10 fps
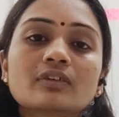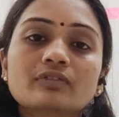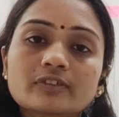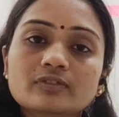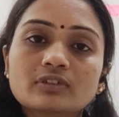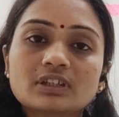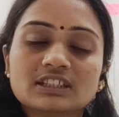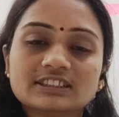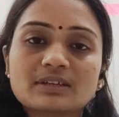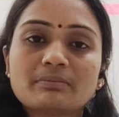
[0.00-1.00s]
Fifth one
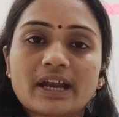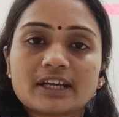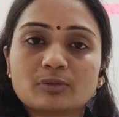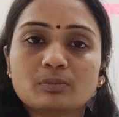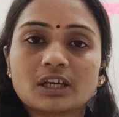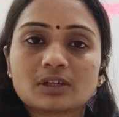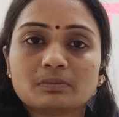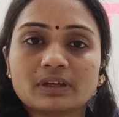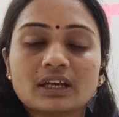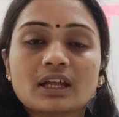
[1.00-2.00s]
is the mandibular
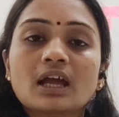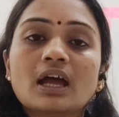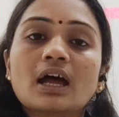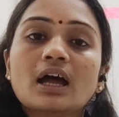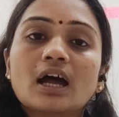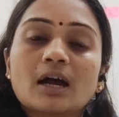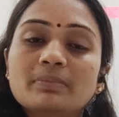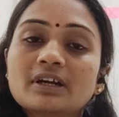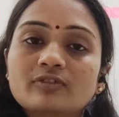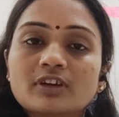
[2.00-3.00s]
plane.
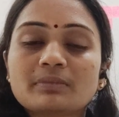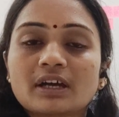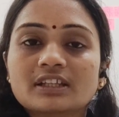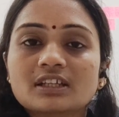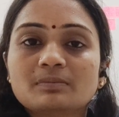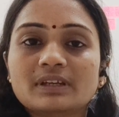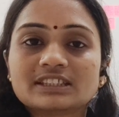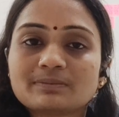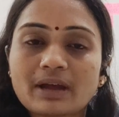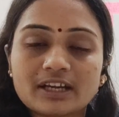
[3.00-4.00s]
Apart from other
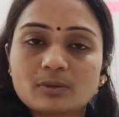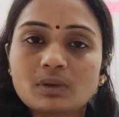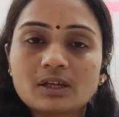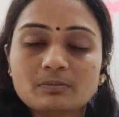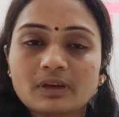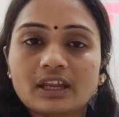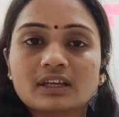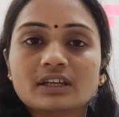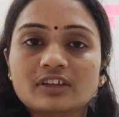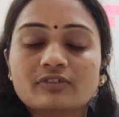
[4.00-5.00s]
planes, mandibular
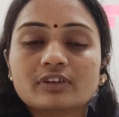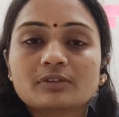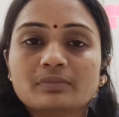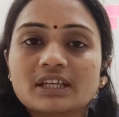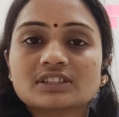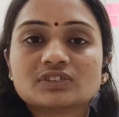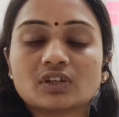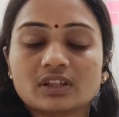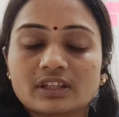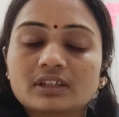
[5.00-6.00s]
plane differ based
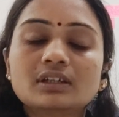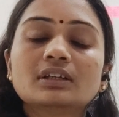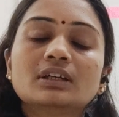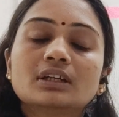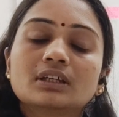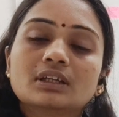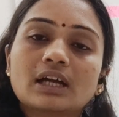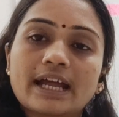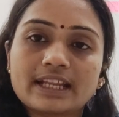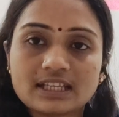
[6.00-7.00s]
on the
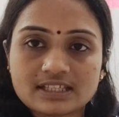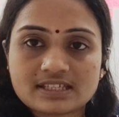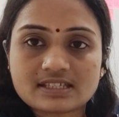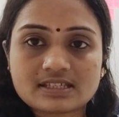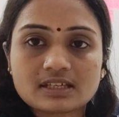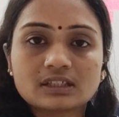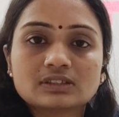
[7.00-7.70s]
analysis.